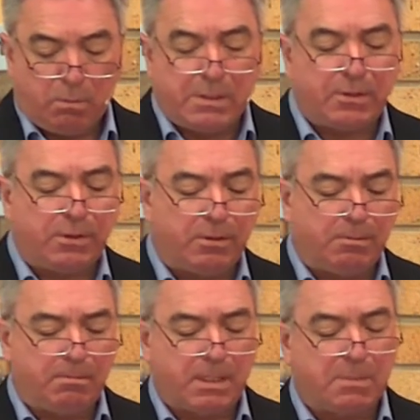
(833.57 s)
We
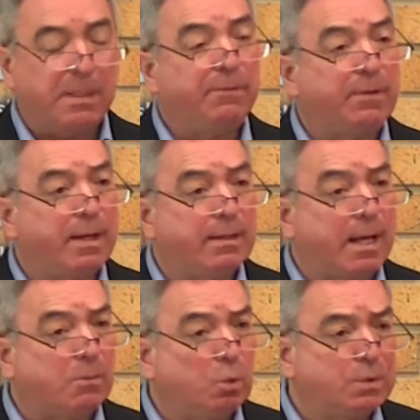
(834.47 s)
too must be fed
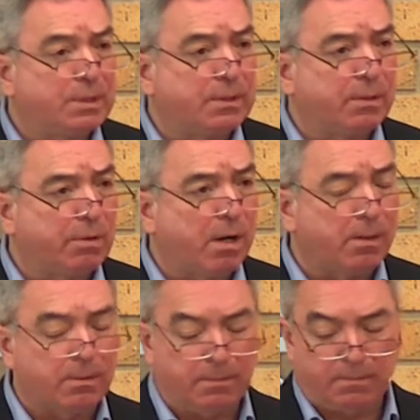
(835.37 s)
and watered to
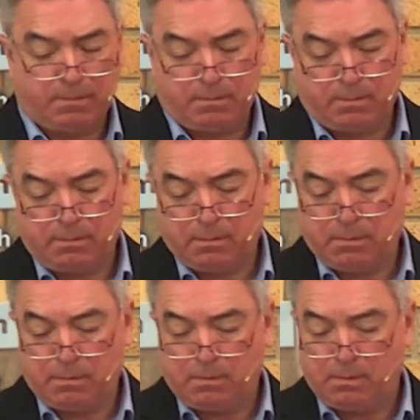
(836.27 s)
grow.
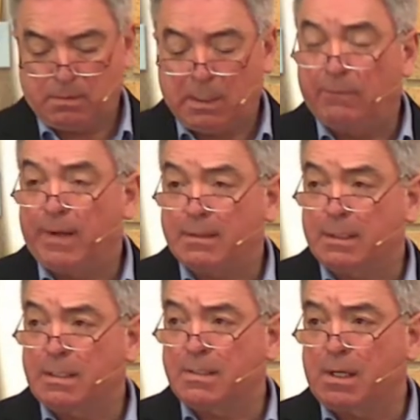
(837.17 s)
In
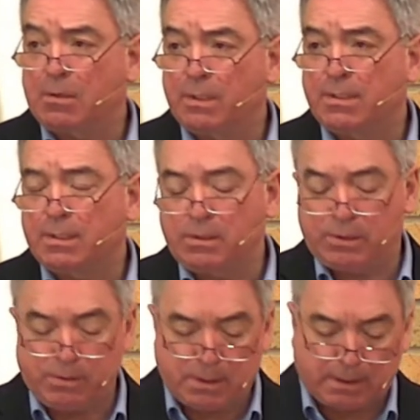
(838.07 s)
fact, it is our Christian
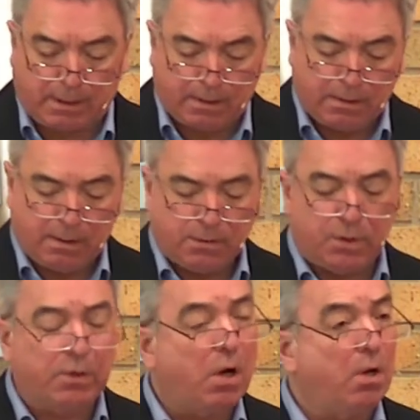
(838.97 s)
duty
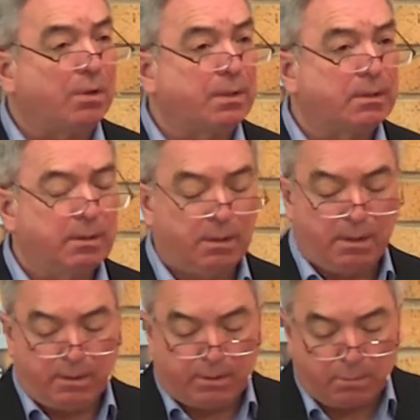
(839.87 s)
to God
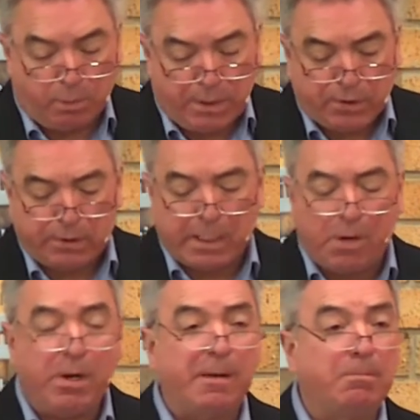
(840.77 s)
that we should
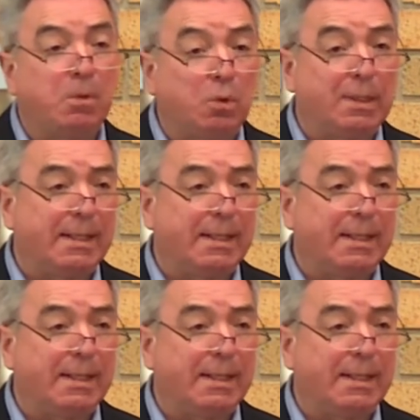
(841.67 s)
know him more